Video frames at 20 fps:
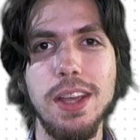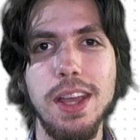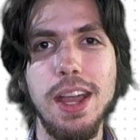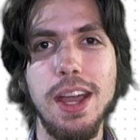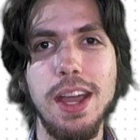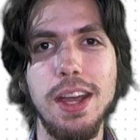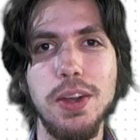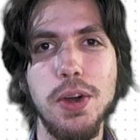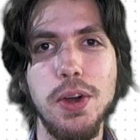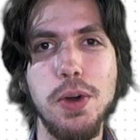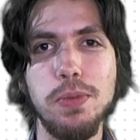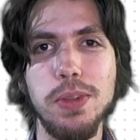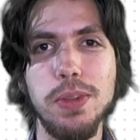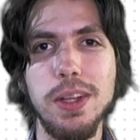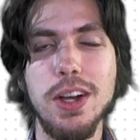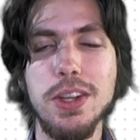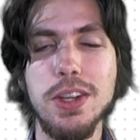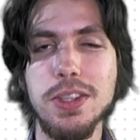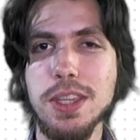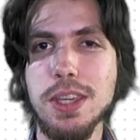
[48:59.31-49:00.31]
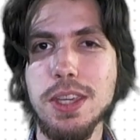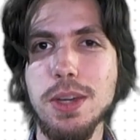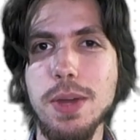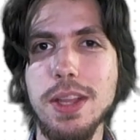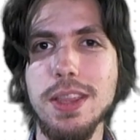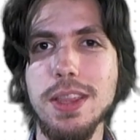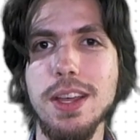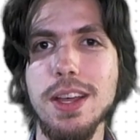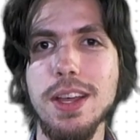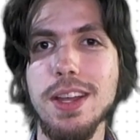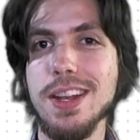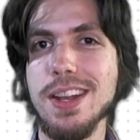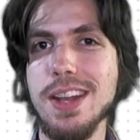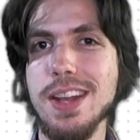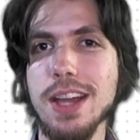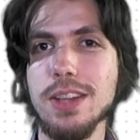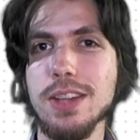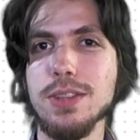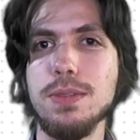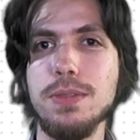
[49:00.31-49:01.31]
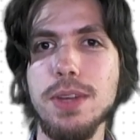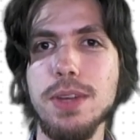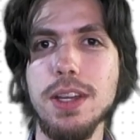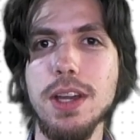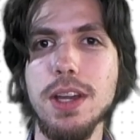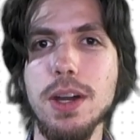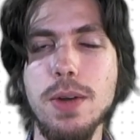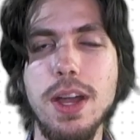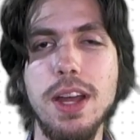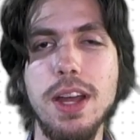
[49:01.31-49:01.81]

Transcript: and hopefully I'll see you in the next video.